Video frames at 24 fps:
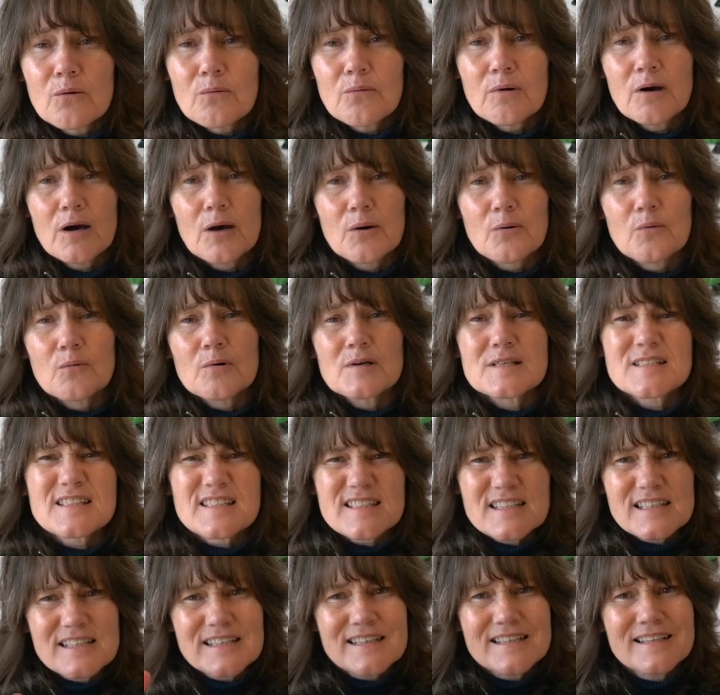What was
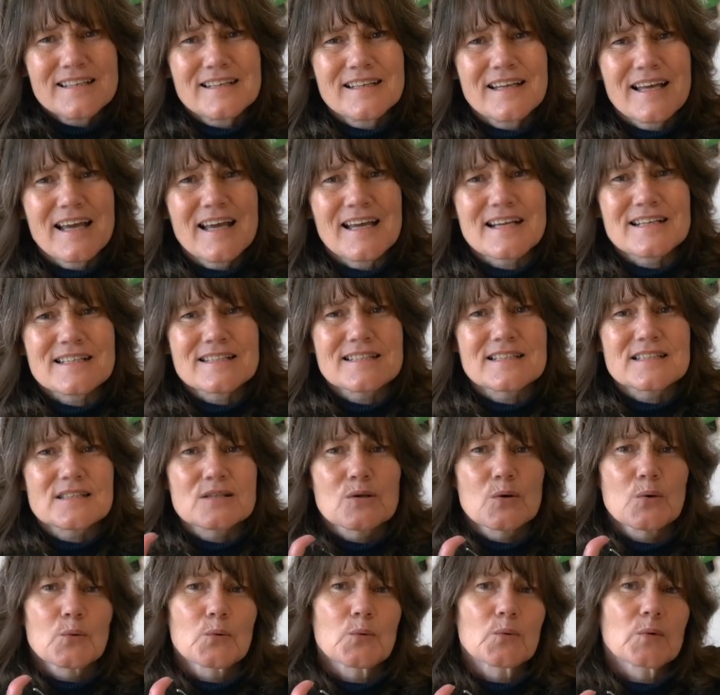the
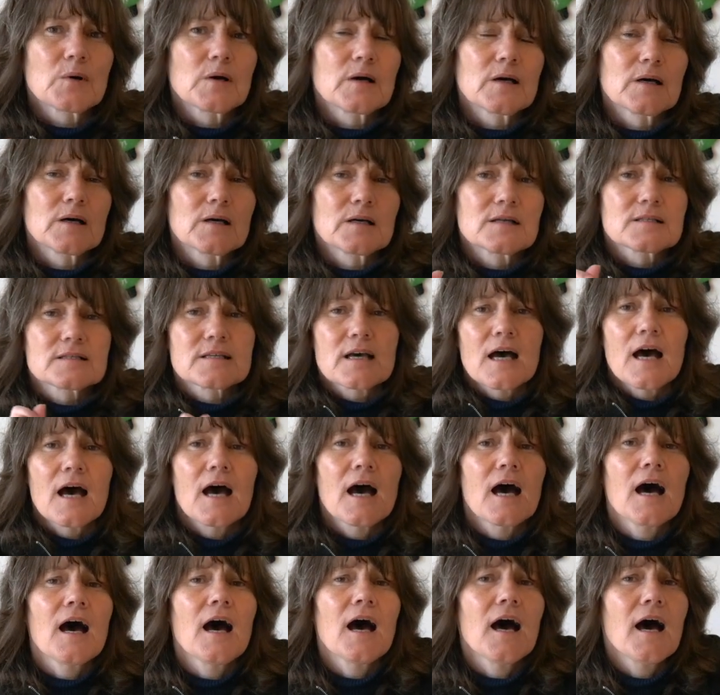next word?
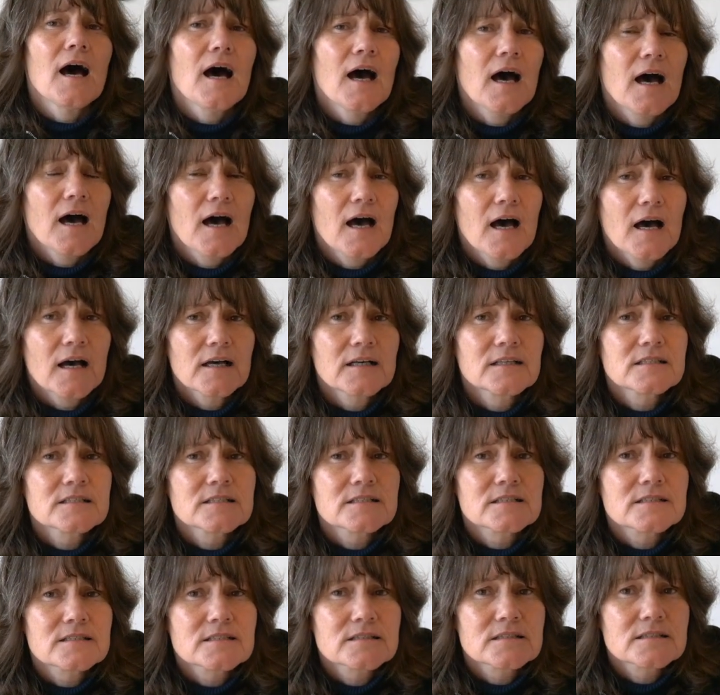A
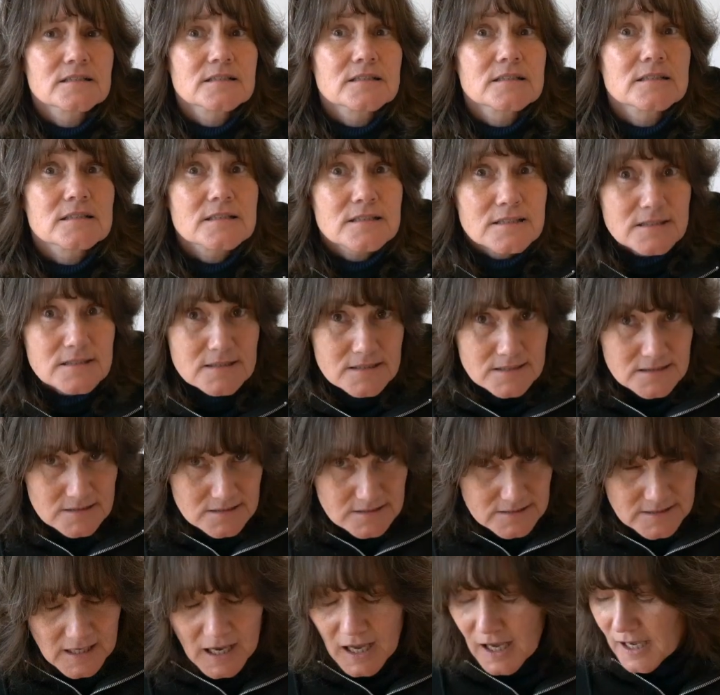
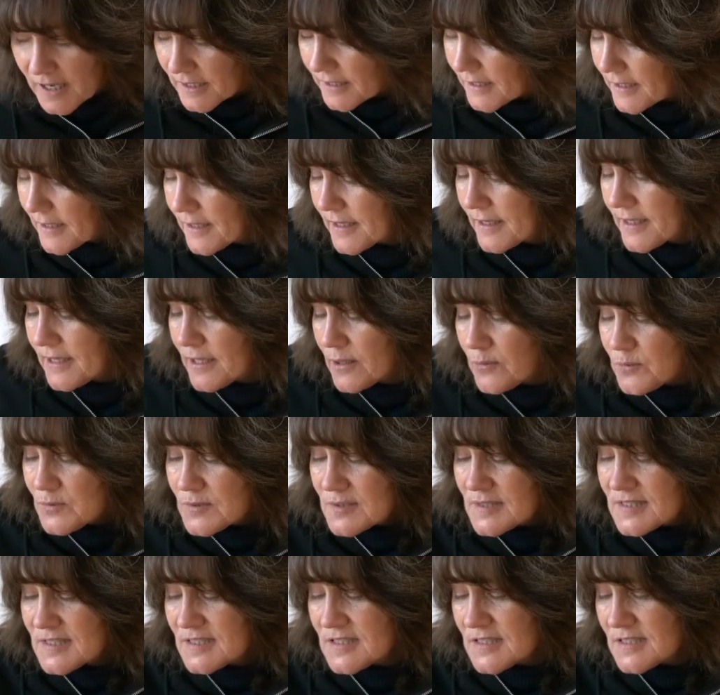duck. It
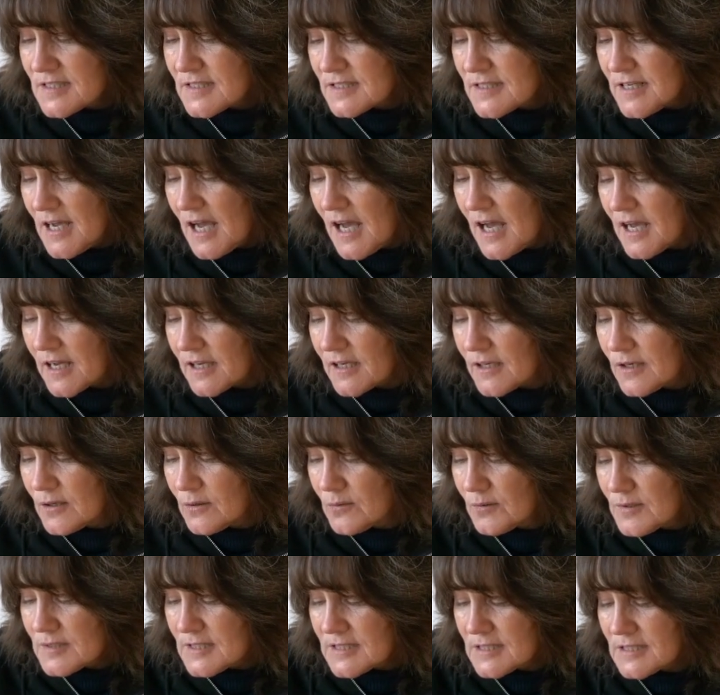was duck,
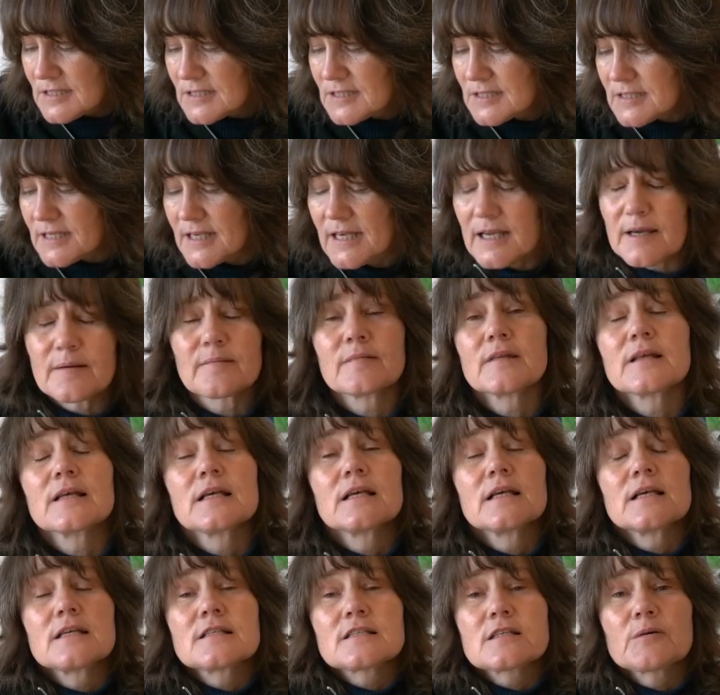wasn't it?
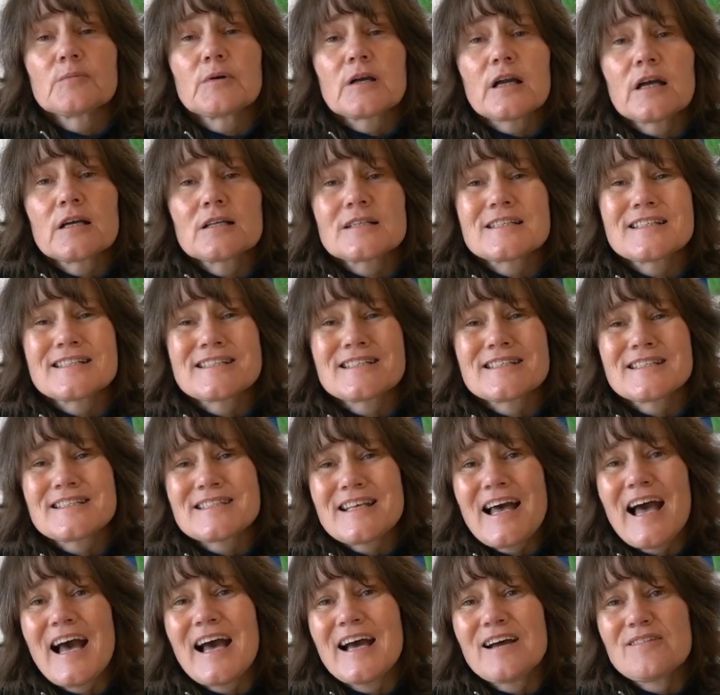So we're going to
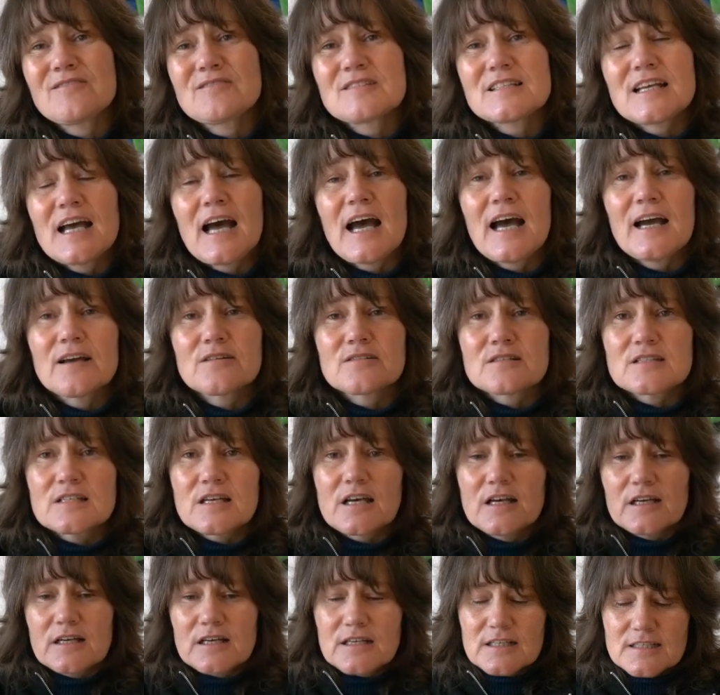sound out
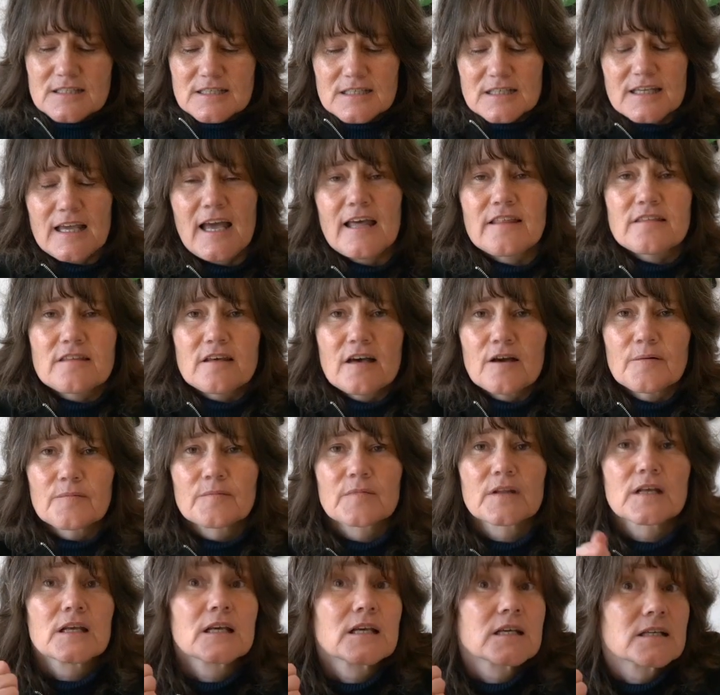duck together.
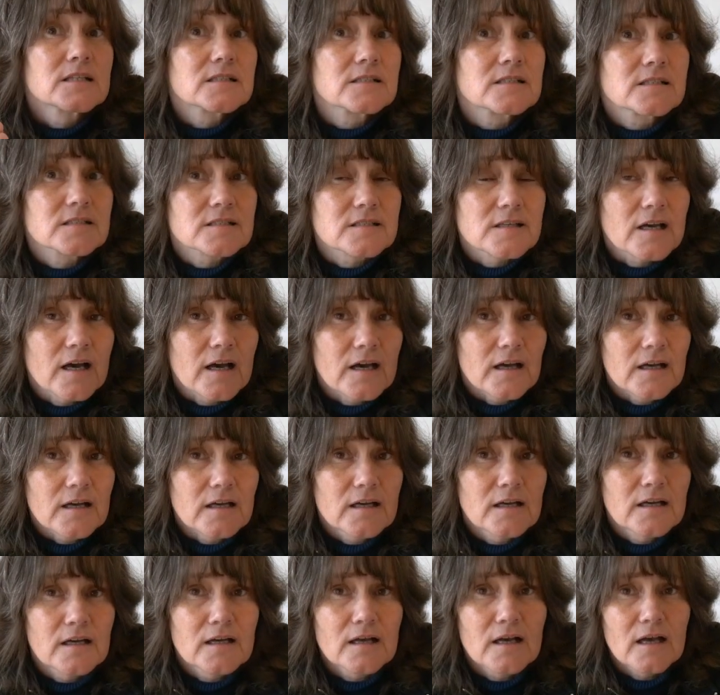D-a-k,